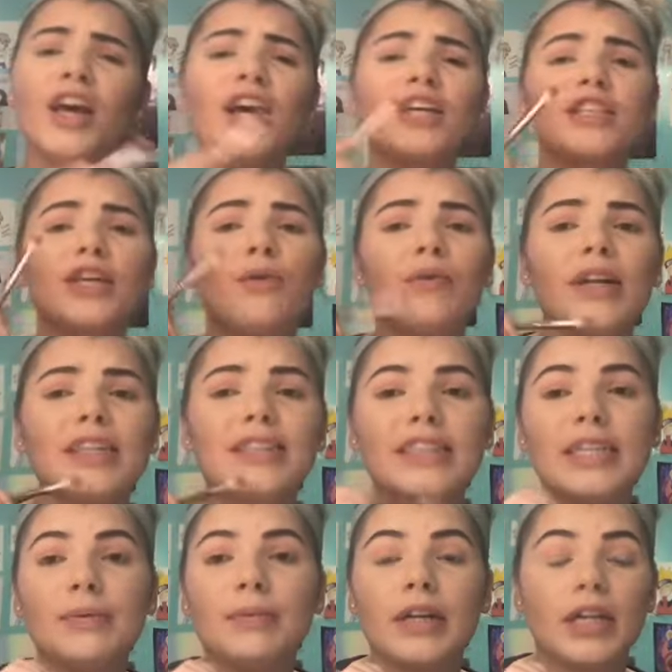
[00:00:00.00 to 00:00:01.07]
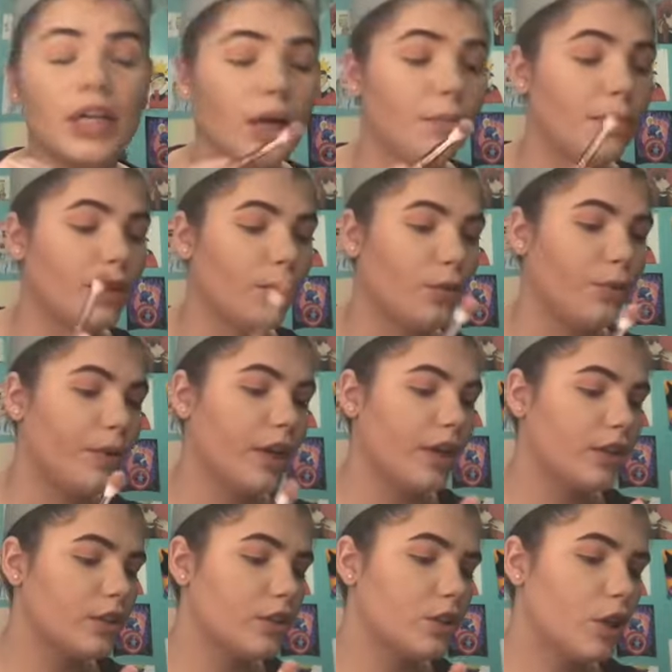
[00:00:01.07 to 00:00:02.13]
So I want to deepen it up a little bit.
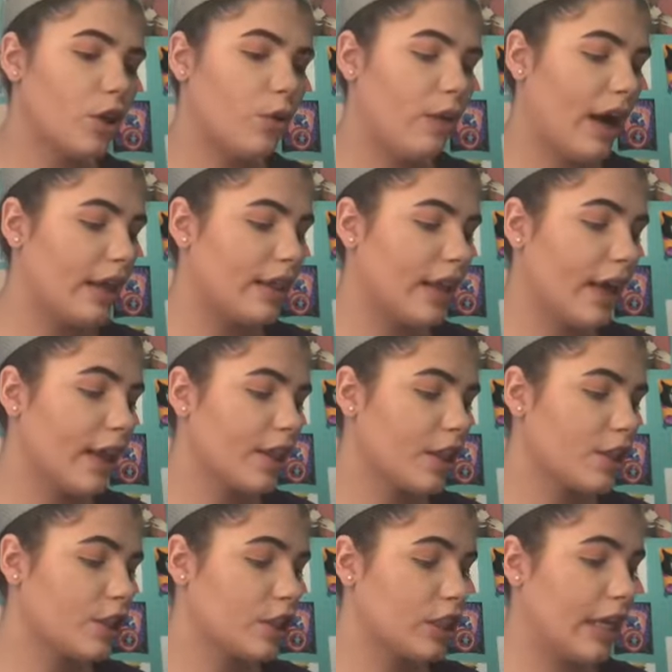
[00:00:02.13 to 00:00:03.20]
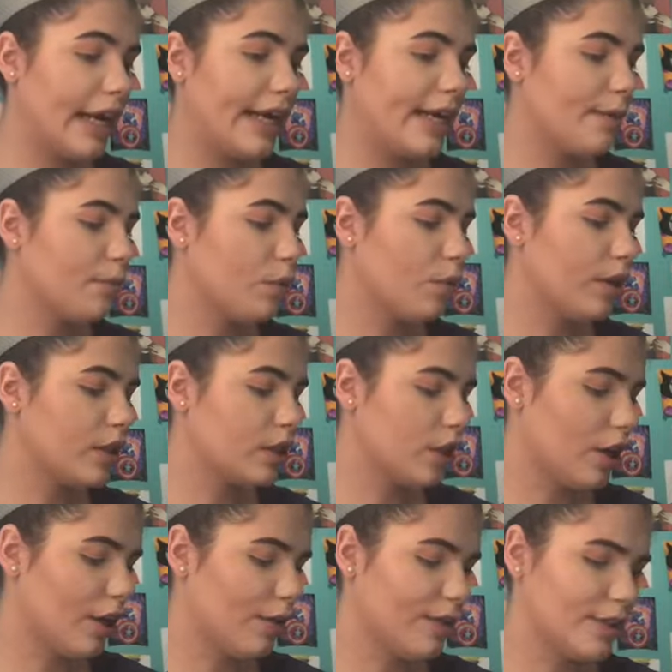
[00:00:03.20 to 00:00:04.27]
So I think the shade I'm going to
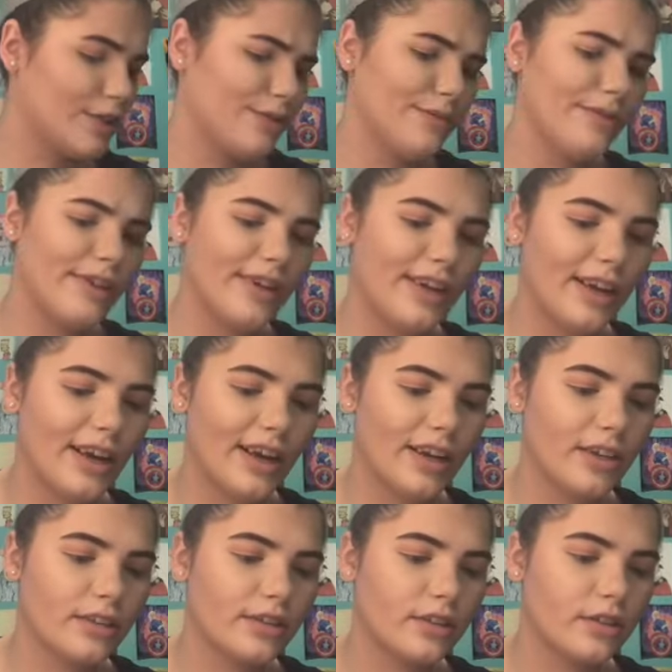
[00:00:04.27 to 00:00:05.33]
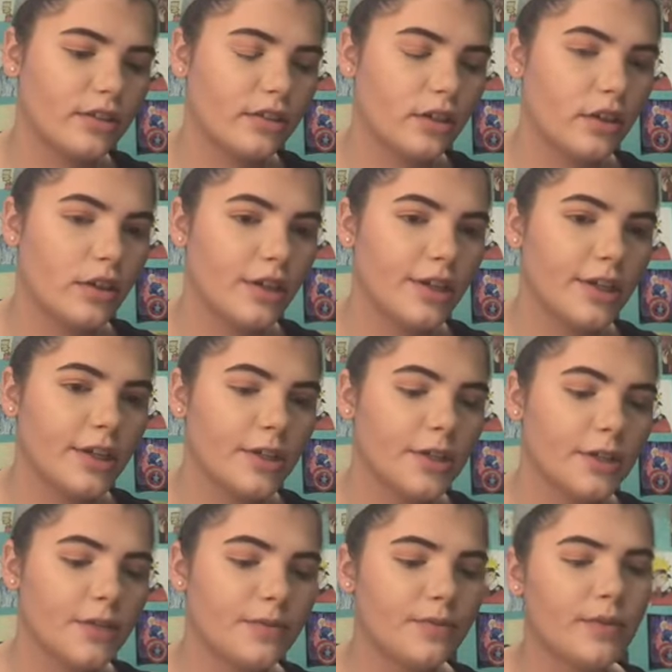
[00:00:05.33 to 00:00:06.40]
go into next,
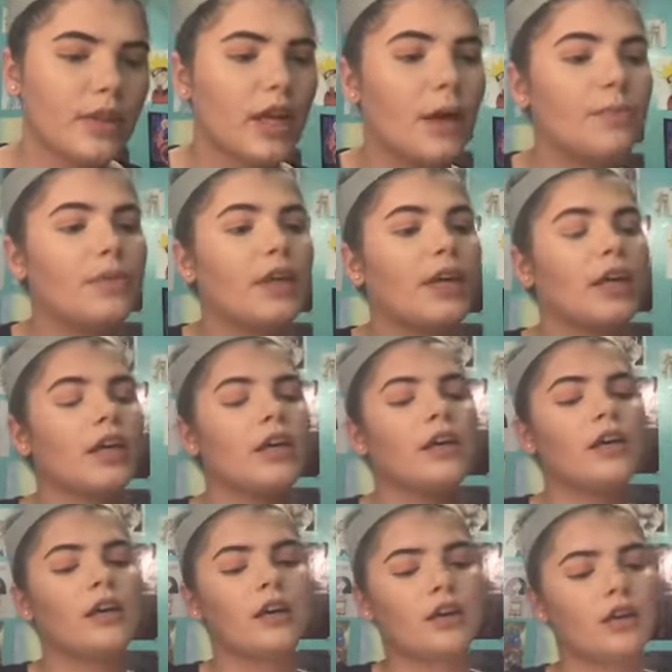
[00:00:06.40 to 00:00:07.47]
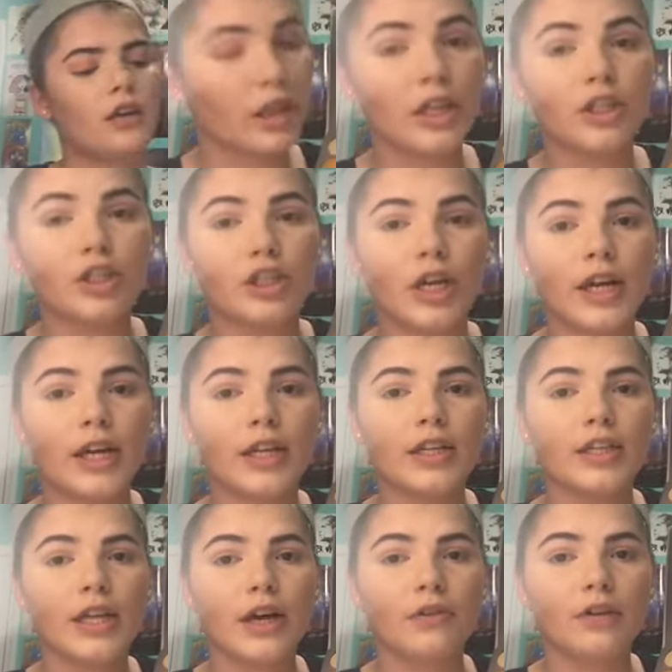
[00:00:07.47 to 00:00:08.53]
I'm thinking this shade
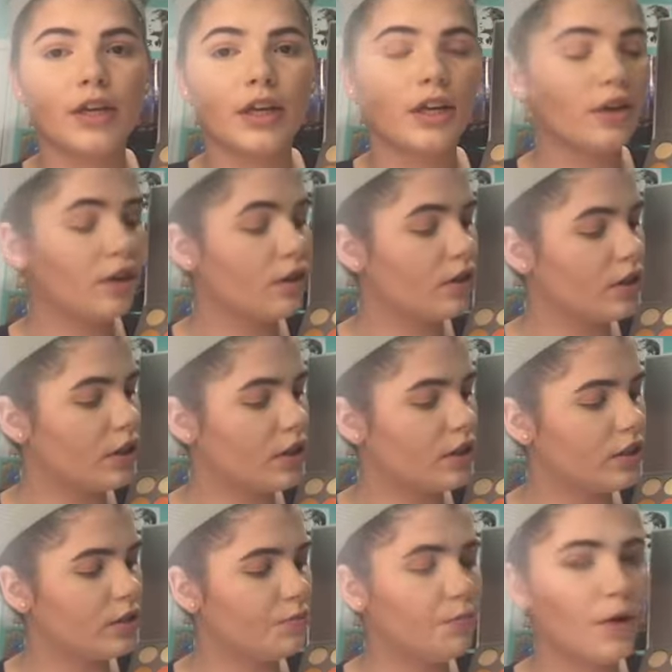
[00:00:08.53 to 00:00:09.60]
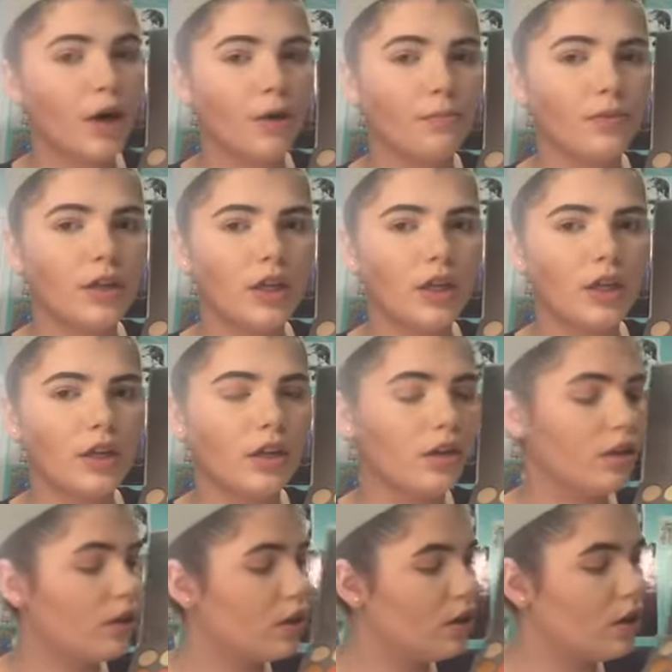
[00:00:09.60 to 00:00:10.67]
down here, this
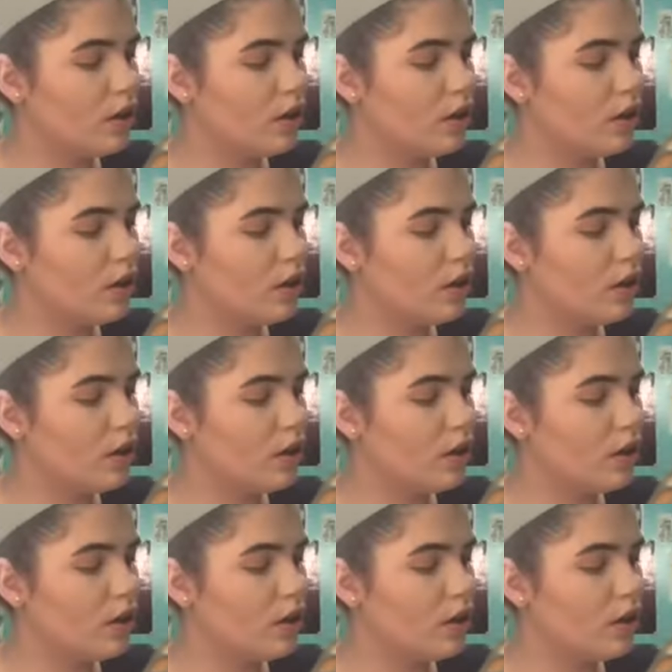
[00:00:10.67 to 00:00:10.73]
pumpkin